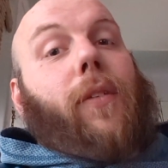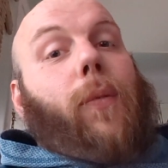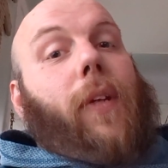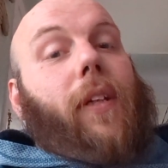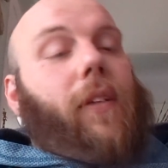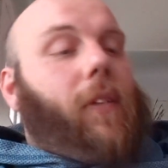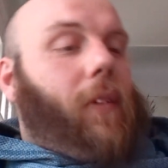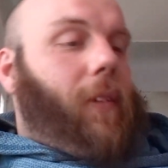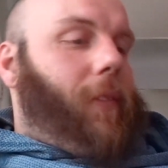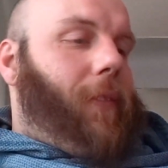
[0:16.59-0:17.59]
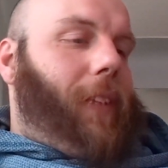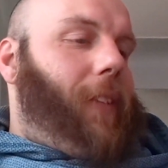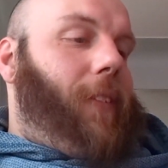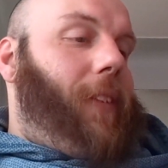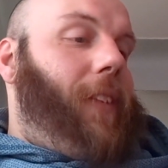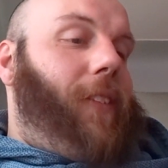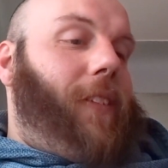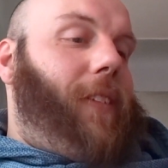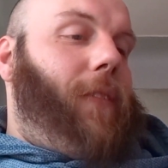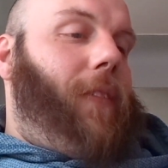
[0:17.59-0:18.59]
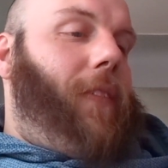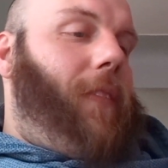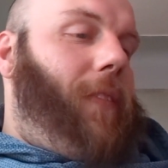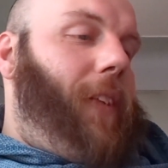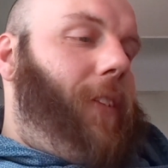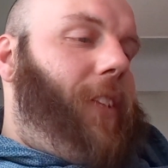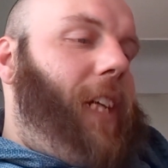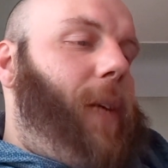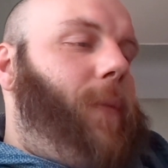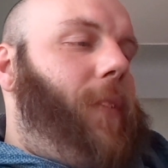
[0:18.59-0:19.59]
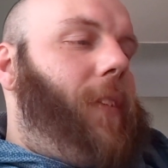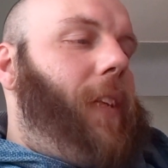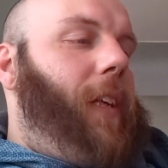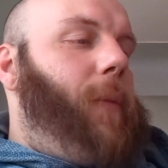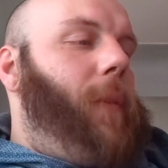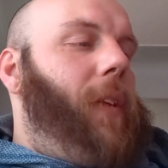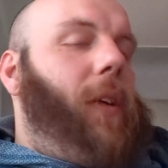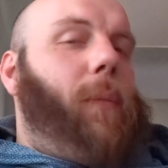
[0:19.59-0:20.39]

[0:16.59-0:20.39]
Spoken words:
Quite, interesting, weird chapter name.